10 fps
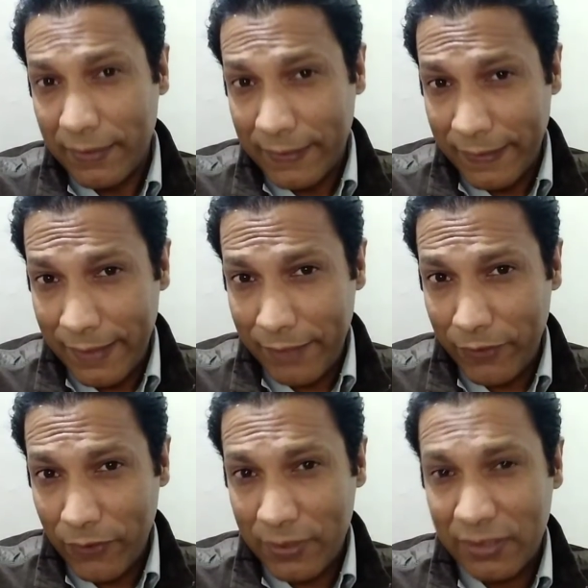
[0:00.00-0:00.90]
Thirdly,
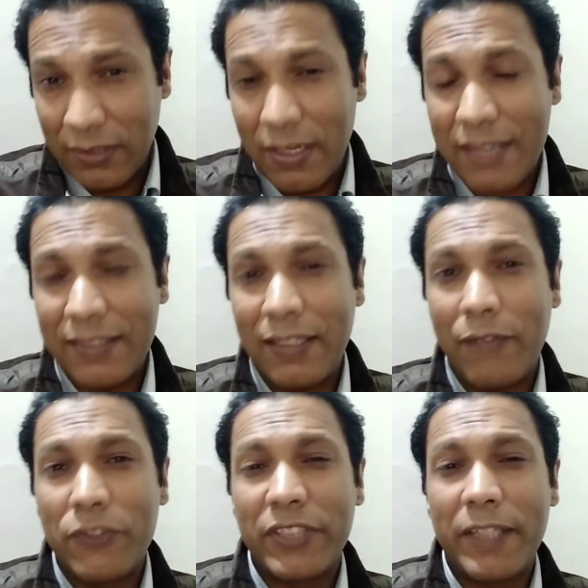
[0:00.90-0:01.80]
viewers, lastly, I
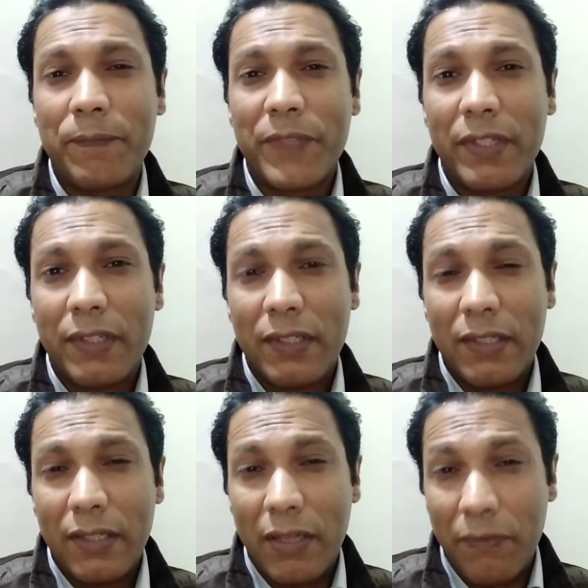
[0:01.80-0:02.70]
would say
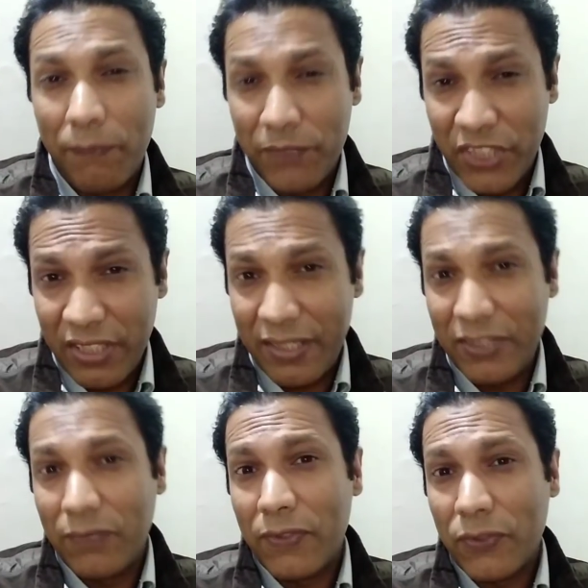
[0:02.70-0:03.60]
a
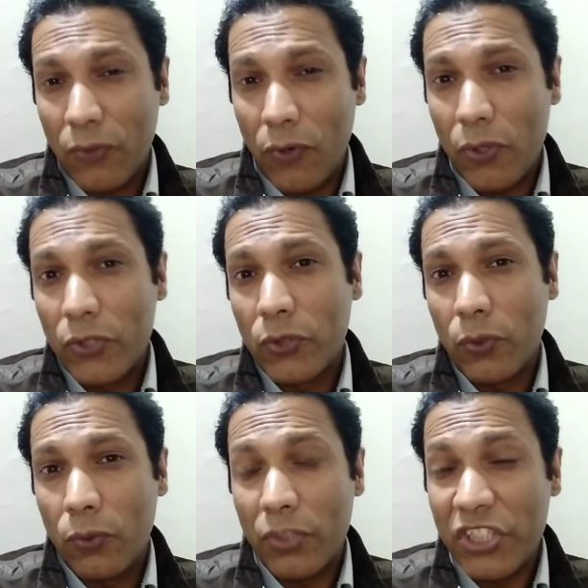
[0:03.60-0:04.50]
church was
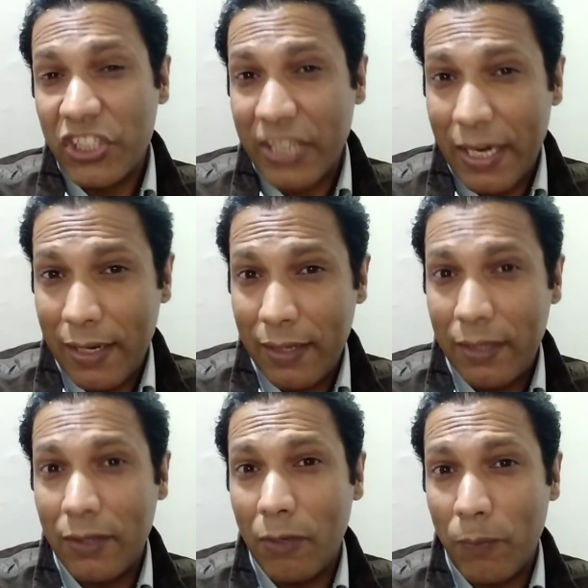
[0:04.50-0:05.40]
also
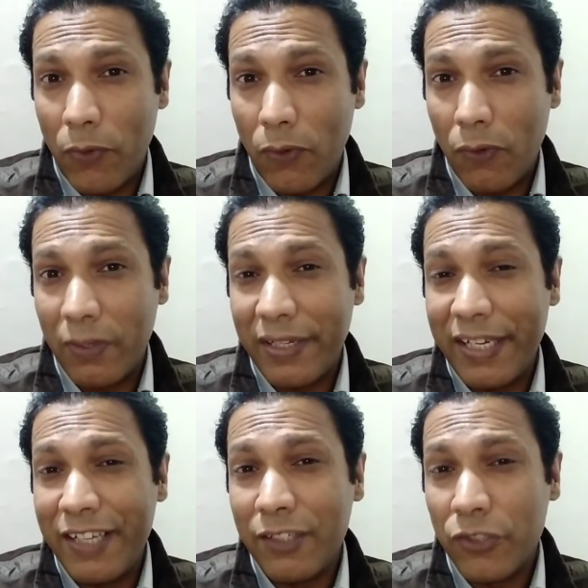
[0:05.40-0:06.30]
shelled upon
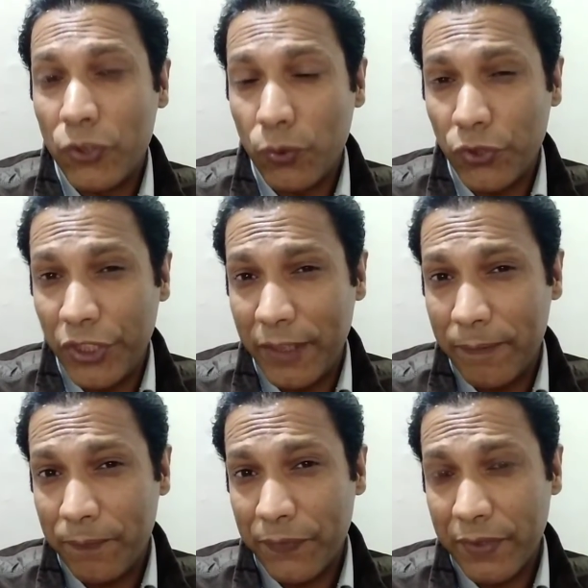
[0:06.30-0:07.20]
in Shushi.
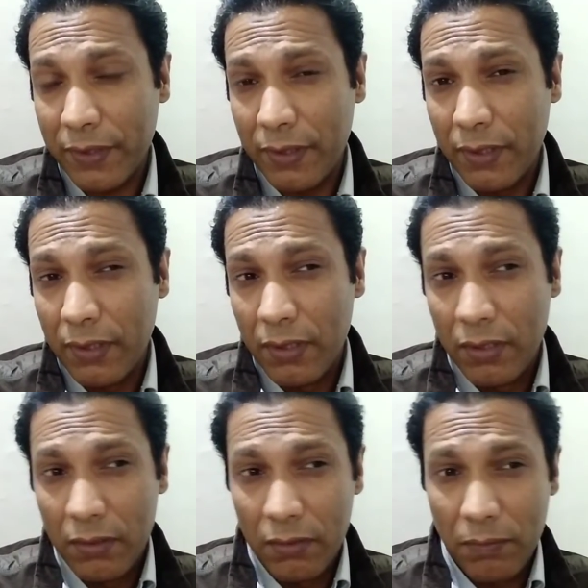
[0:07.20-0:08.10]

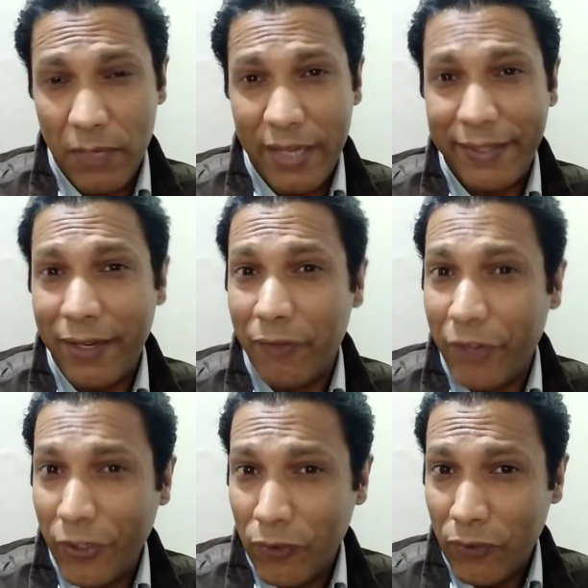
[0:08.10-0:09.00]
I did a
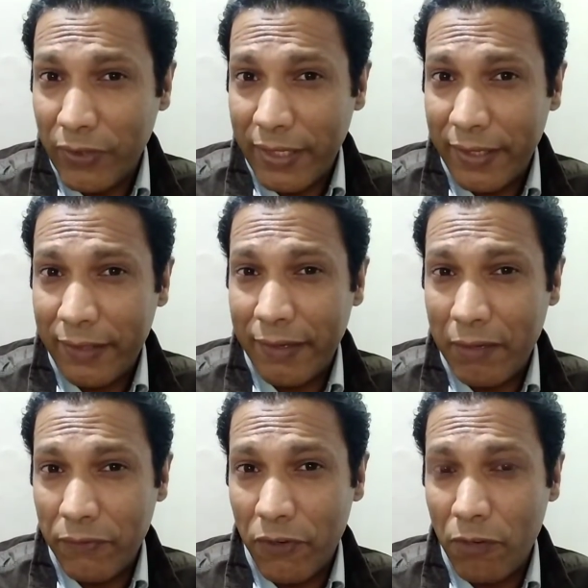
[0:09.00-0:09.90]
video on that. I
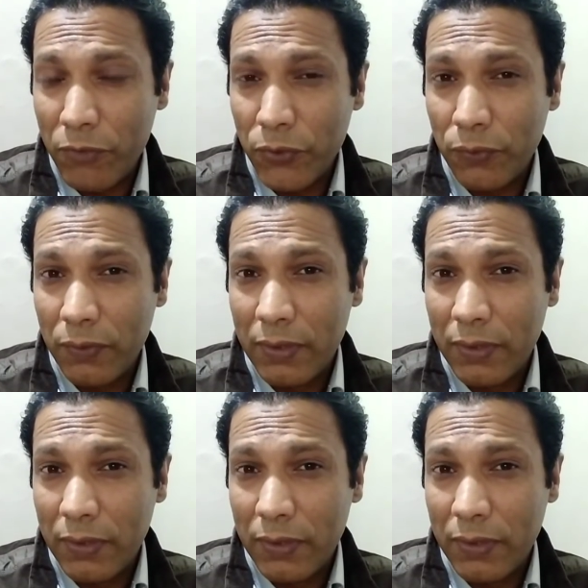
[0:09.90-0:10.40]
informed you.